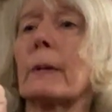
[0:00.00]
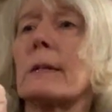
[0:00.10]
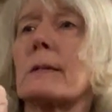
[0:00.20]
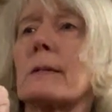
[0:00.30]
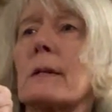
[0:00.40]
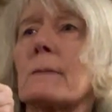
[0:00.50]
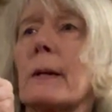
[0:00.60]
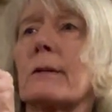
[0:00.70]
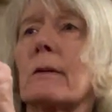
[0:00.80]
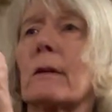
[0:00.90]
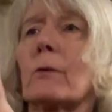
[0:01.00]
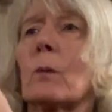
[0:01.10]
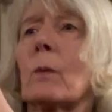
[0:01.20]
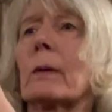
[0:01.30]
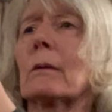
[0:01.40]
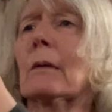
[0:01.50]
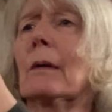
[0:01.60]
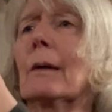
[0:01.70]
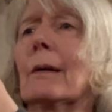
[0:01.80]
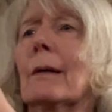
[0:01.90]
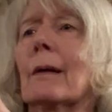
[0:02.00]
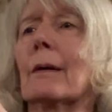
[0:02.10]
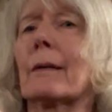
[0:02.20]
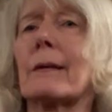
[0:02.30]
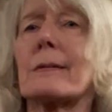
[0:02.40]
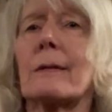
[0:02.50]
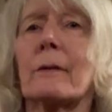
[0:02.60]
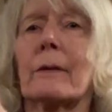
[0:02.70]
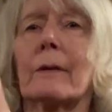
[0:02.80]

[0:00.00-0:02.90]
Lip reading: is better. And I've got one that's a